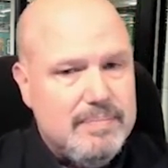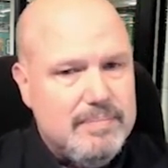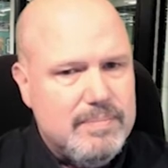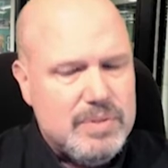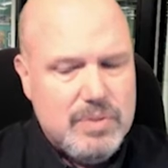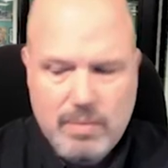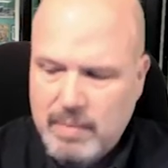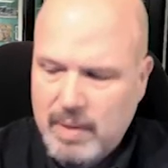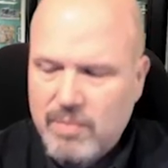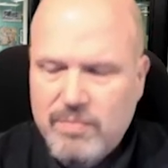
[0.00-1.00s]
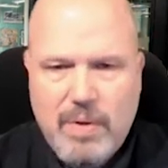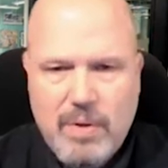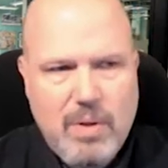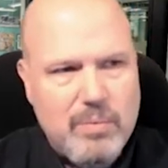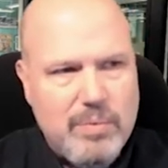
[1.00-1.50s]
So follow
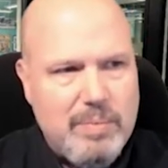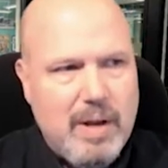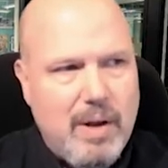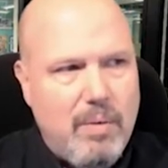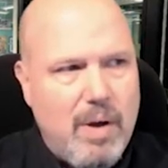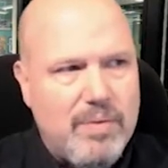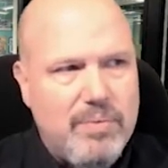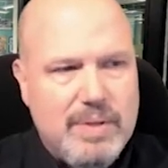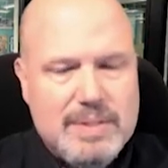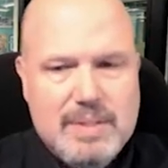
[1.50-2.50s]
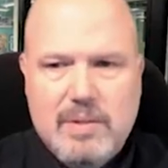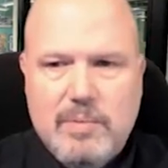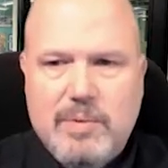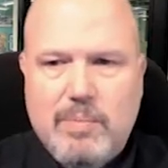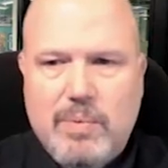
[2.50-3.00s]
along with me, and I'll walk through this in a little
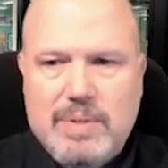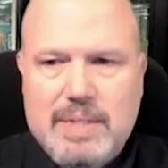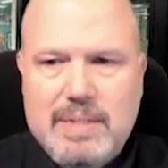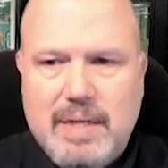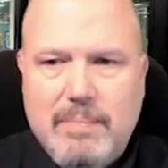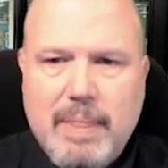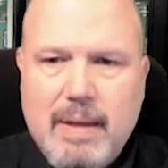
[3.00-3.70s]
bit more detail.